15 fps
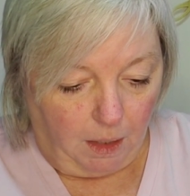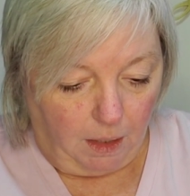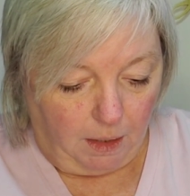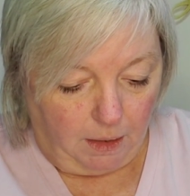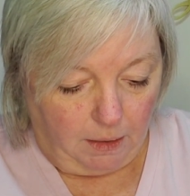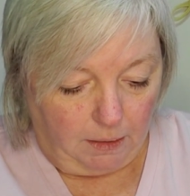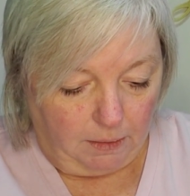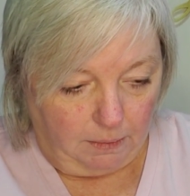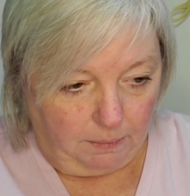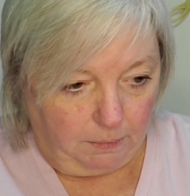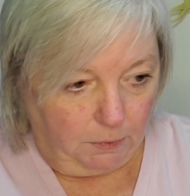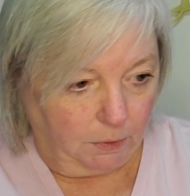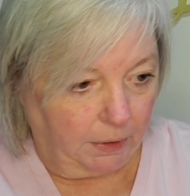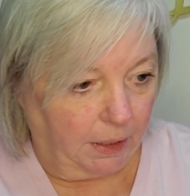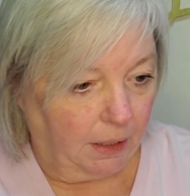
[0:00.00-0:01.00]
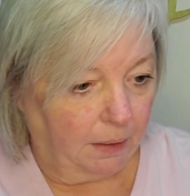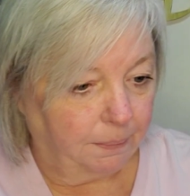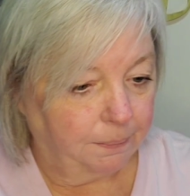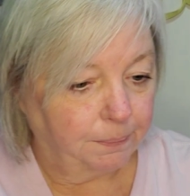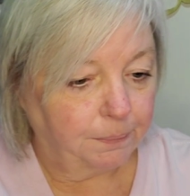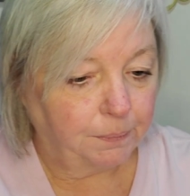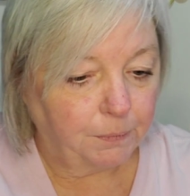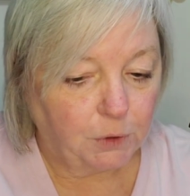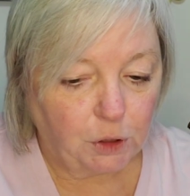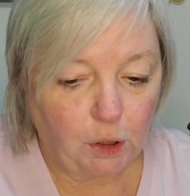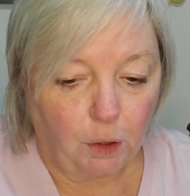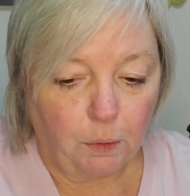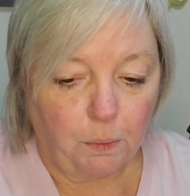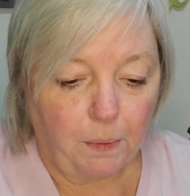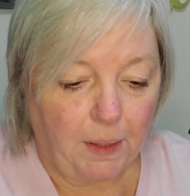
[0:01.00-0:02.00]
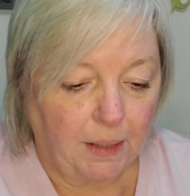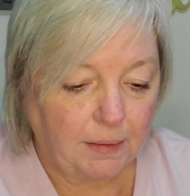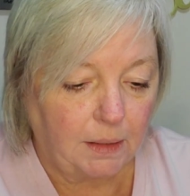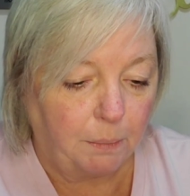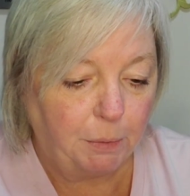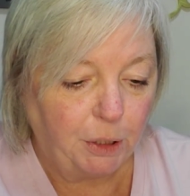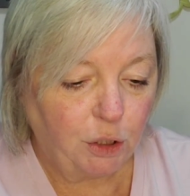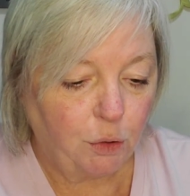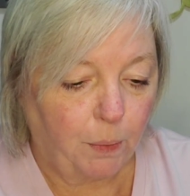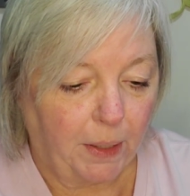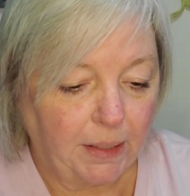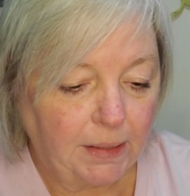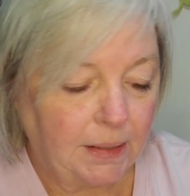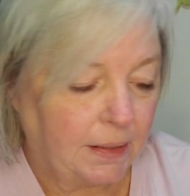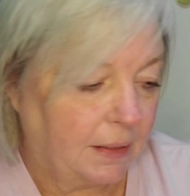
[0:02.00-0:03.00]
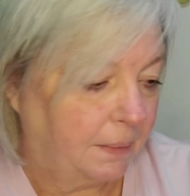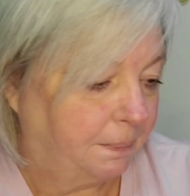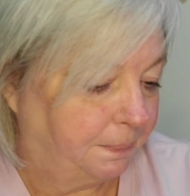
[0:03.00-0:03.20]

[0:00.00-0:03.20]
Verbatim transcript: Uh, okay. So that's our big twist.